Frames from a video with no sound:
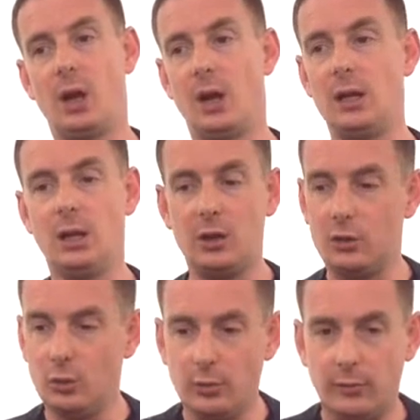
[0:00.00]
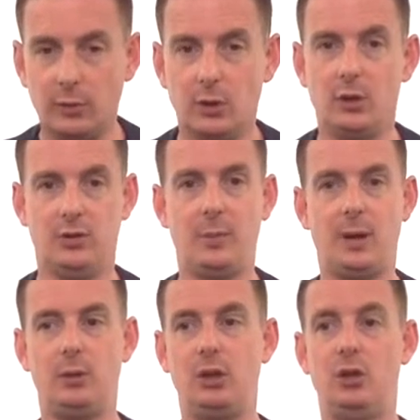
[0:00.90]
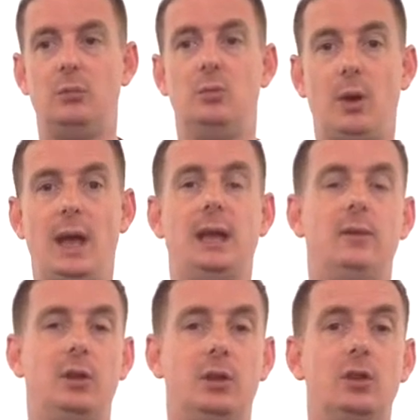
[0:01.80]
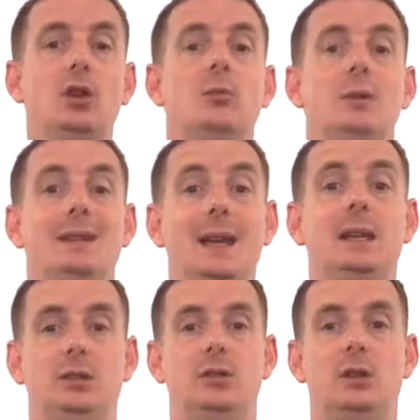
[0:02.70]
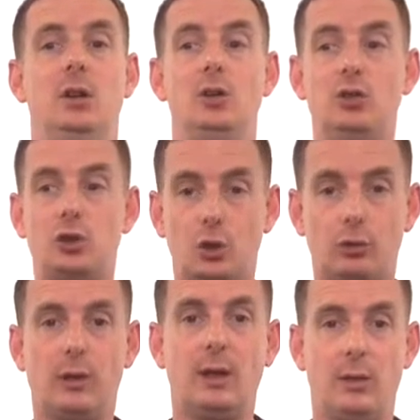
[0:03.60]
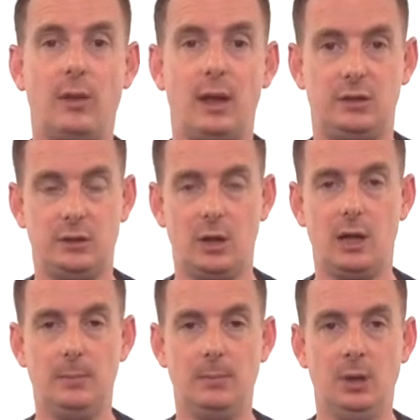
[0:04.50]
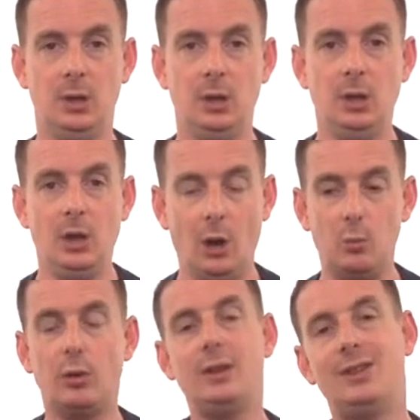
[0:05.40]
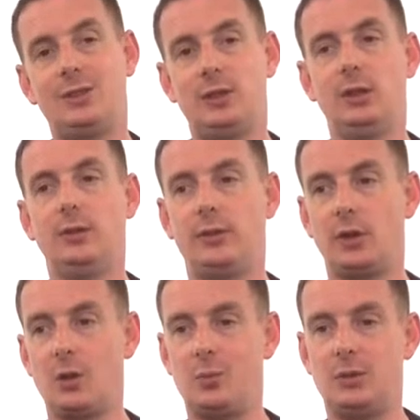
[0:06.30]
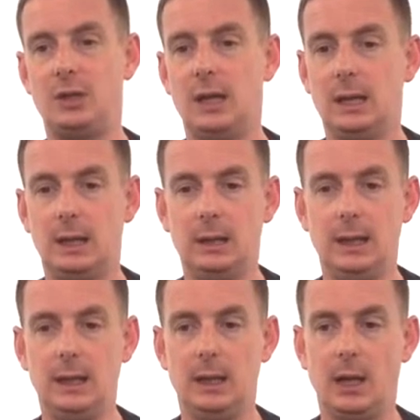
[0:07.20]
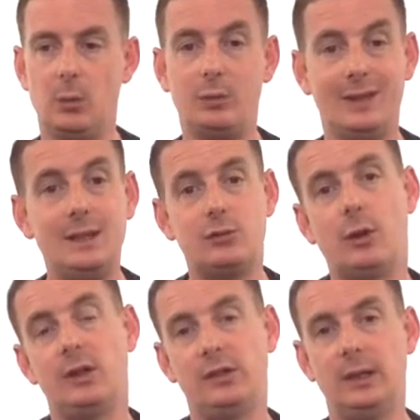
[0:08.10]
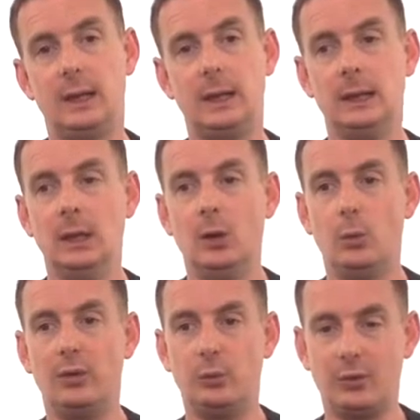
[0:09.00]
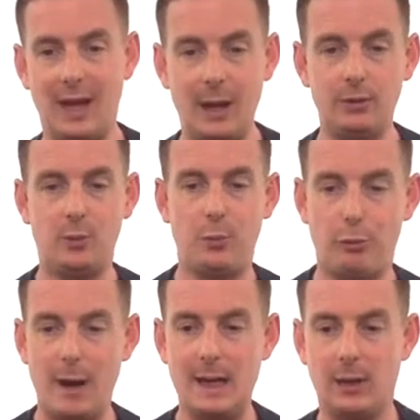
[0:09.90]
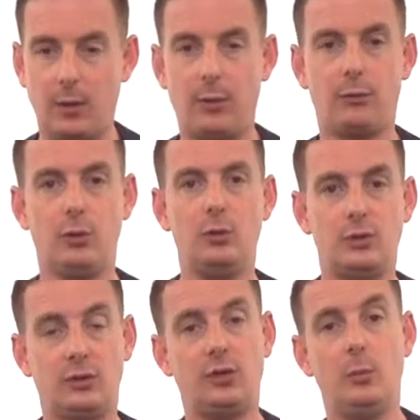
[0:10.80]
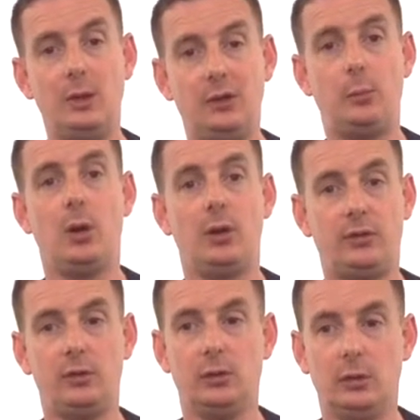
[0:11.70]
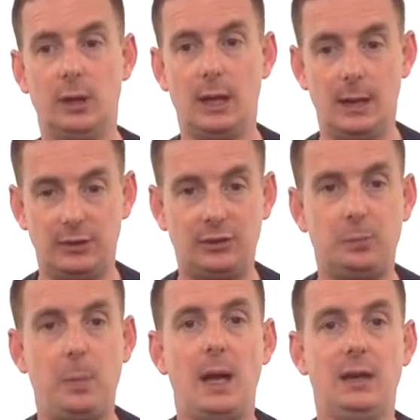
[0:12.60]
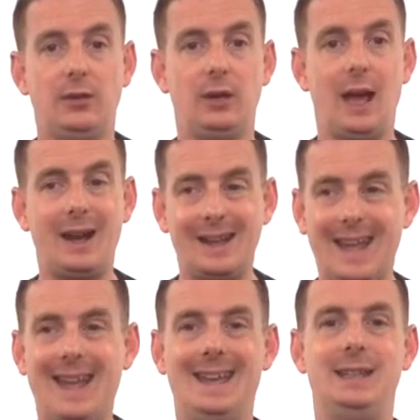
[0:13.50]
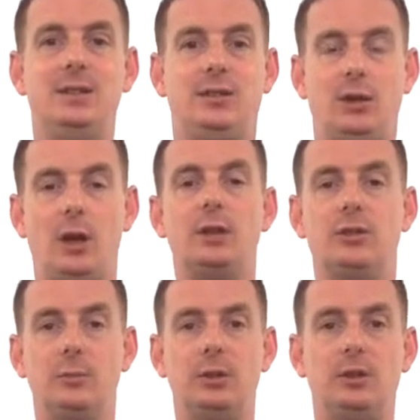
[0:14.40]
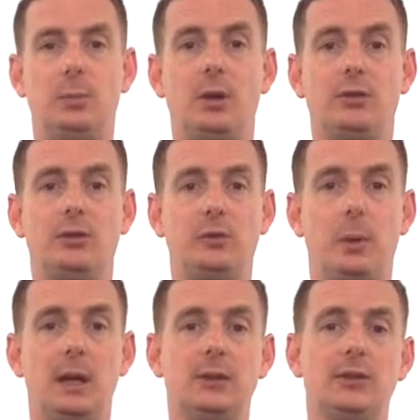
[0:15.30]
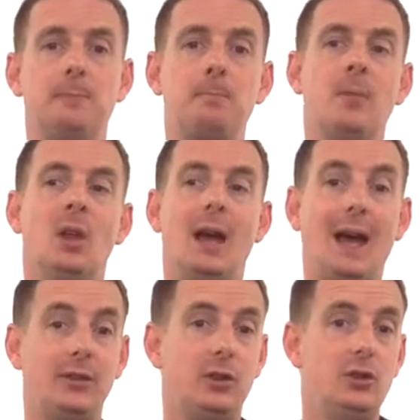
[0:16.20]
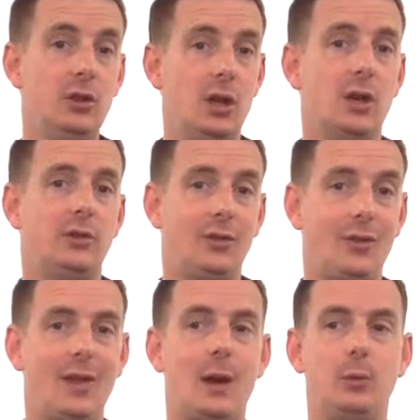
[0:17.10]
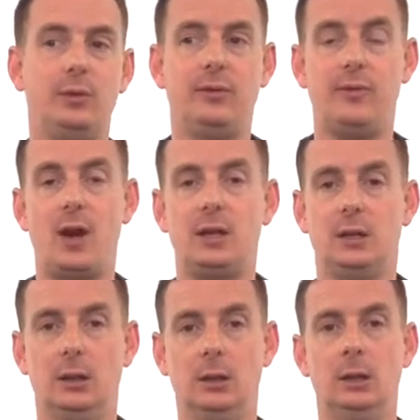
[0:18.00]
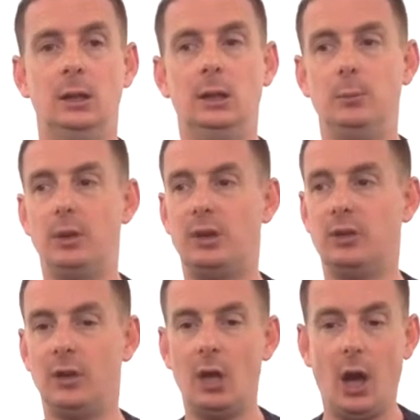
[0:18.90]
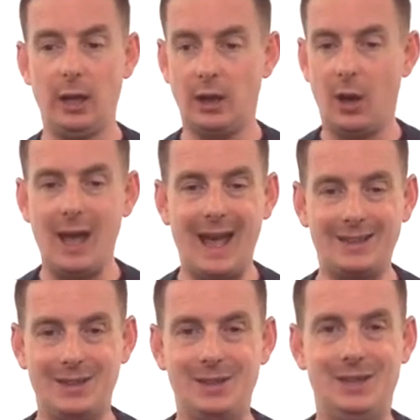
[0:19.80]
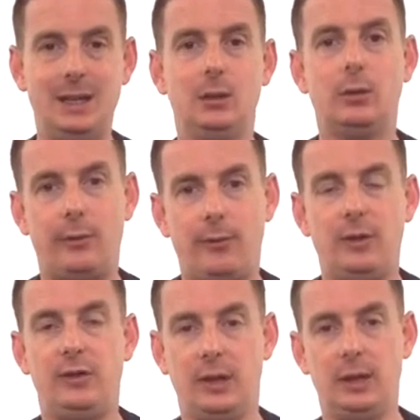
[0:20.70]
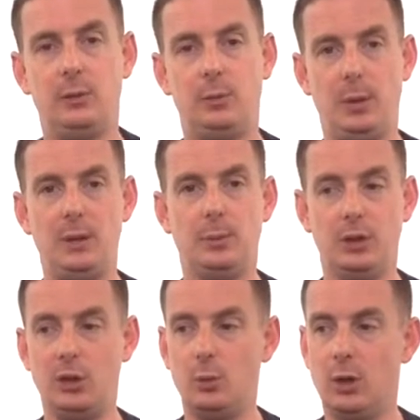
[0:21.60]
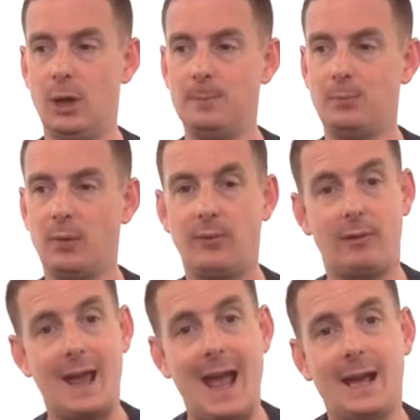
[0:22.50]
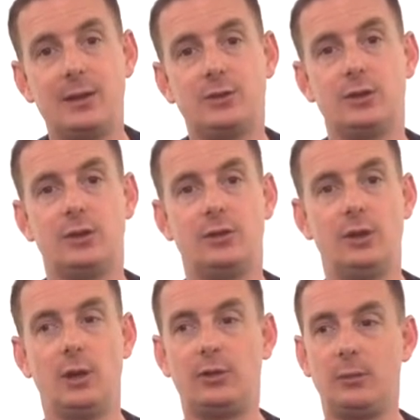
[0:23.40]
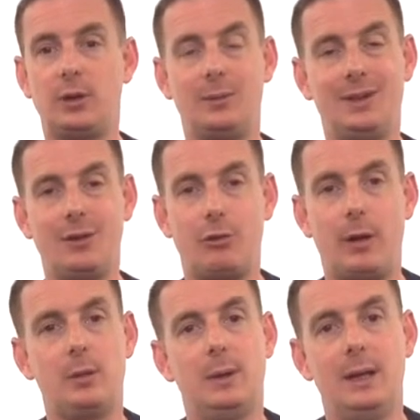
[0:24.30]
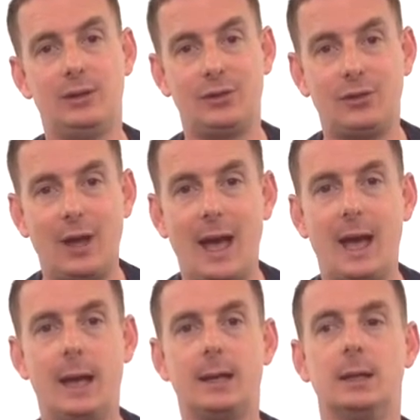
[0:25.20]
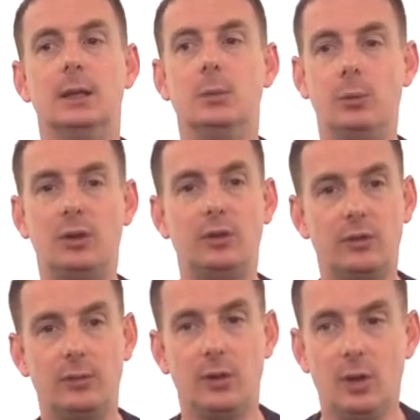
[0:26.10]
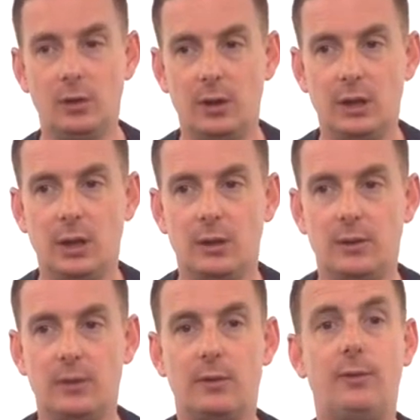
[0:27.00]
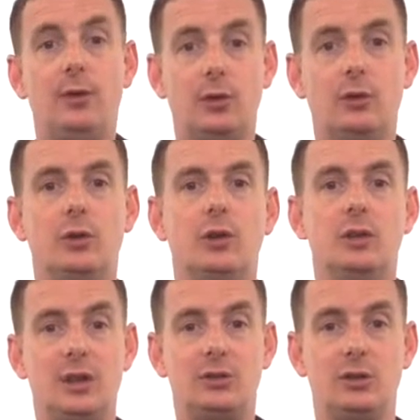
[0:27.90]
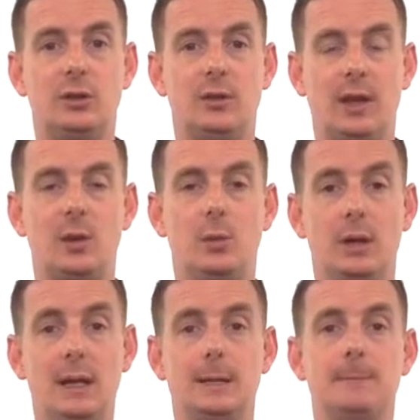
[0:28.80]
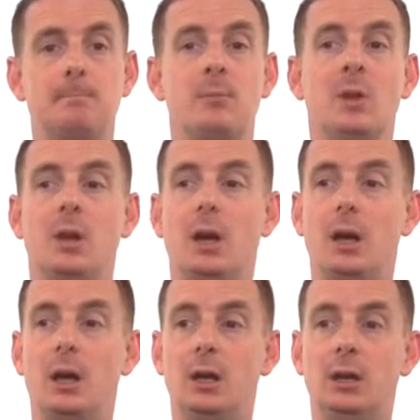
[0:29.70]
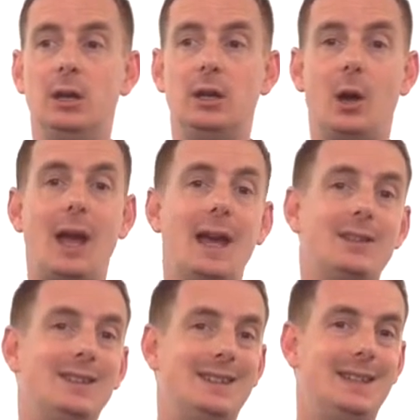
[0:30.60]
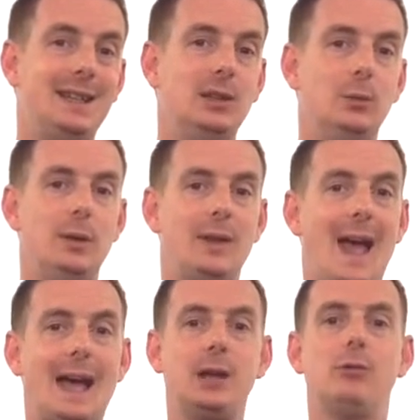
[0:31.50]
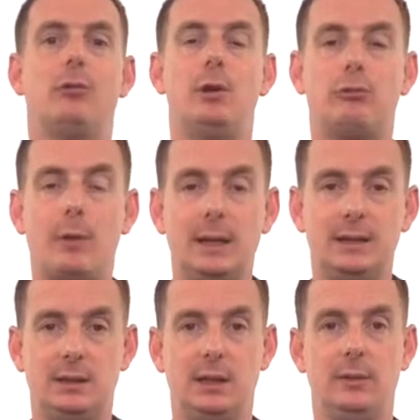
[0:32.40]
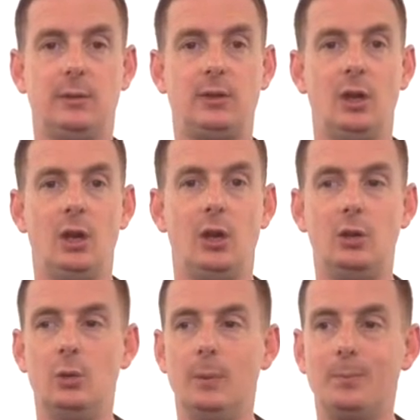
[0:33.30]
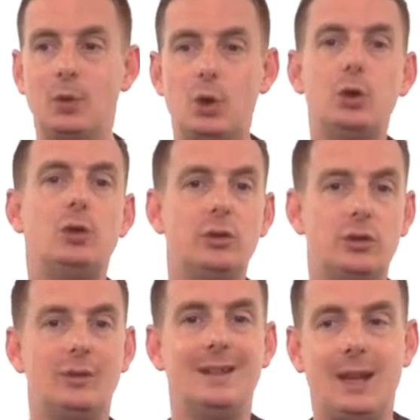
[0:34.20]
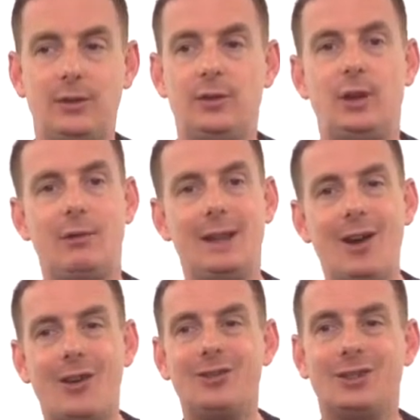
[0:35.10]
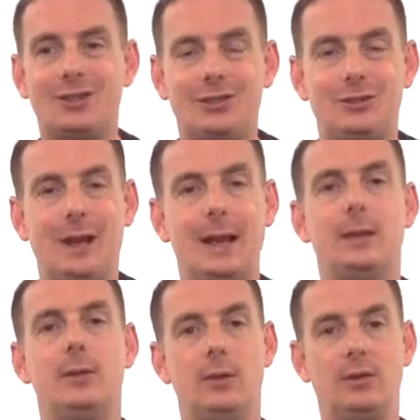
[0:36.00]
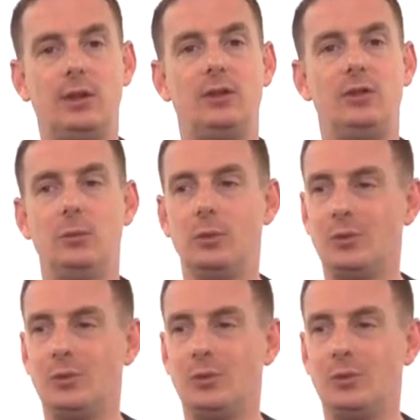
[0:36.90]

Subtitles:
I learned an awful lot about human behaviour and human nature during that time. And one of the skills that I particularly was interested in was how to break through to somebody's personal space, you know, how to get inside somebody's personal space. As a nurse, that was vital because, you know, I had to deal physically with people who were very anxious, you know, sometimes incredibly scared because of the physical condition that they were in. You know, I had to deal with angry relatives who couldn't necessarily understand the system.